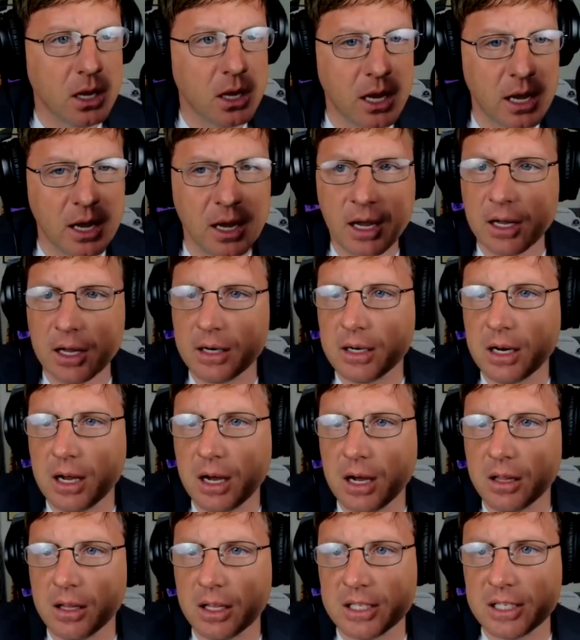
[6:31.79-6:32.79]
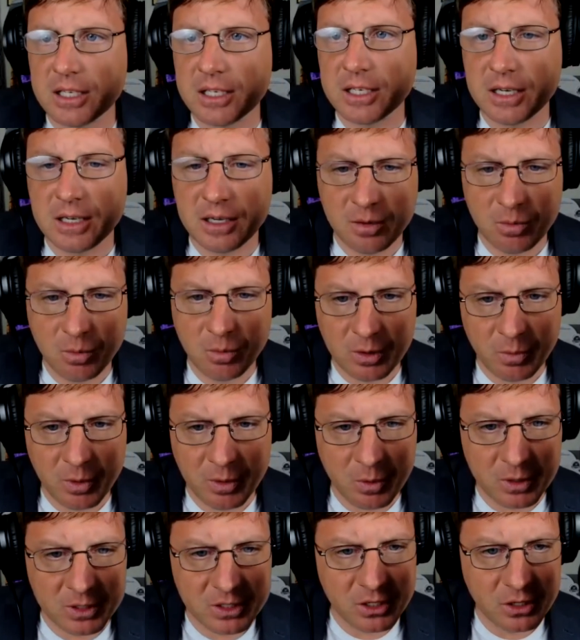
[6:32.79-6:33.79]
And uh, let's see what
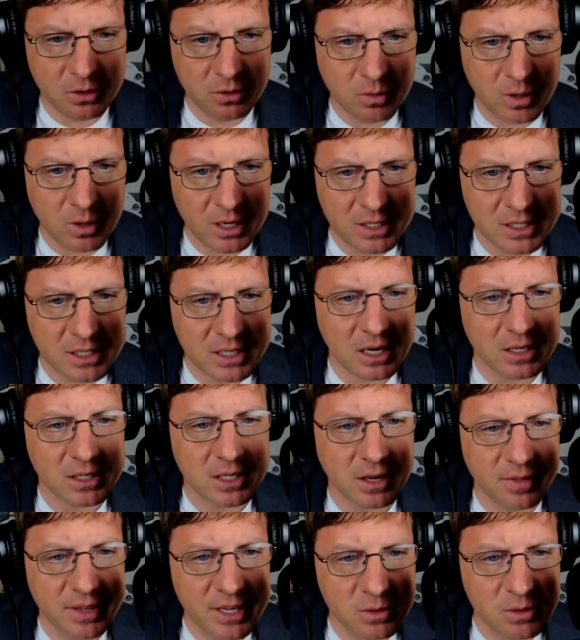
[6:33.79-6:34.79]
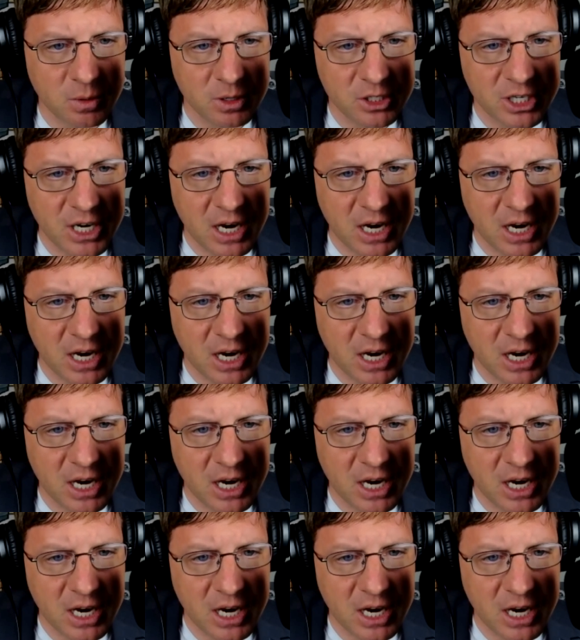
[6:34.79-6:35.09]
we want to uh, discuss on this one.